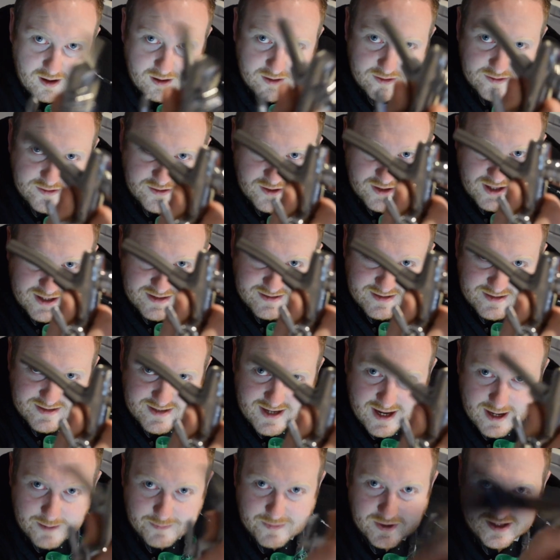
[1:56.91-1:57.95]
So that's the
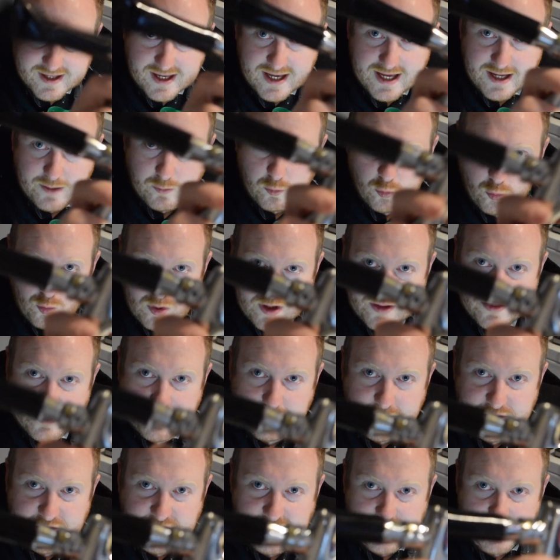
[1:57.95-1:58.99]
tap that came with the
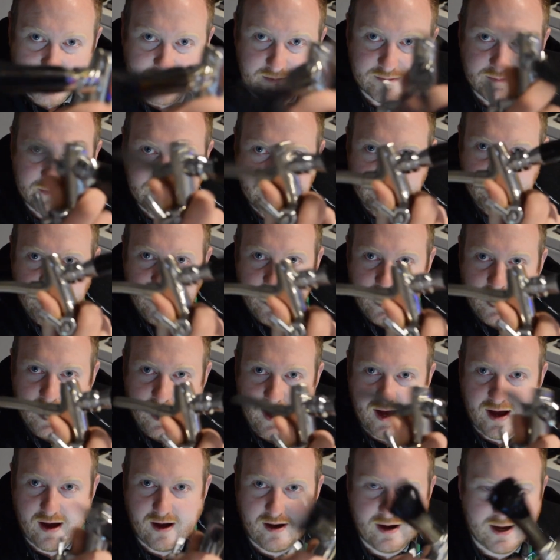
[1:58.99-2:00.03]
machine.
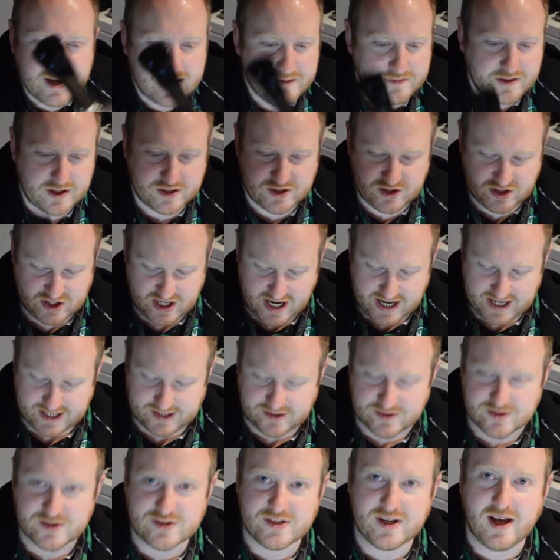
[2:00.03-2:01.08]
I have that
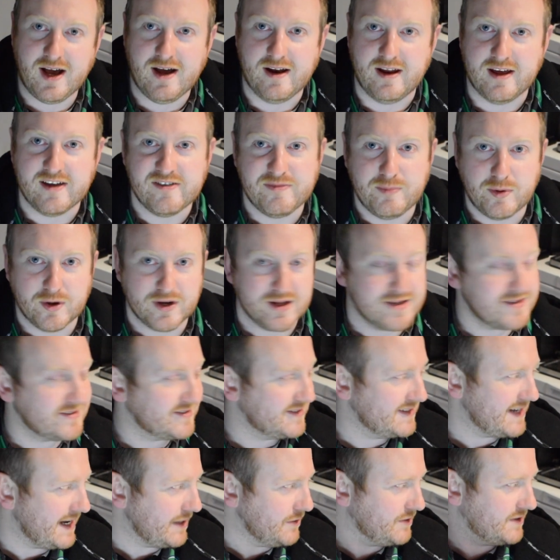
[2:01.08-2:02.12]
changed and I've put a
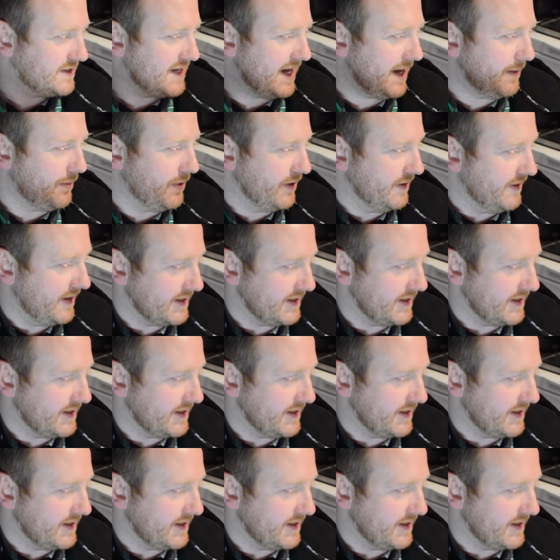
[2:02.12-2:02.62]
stout tap on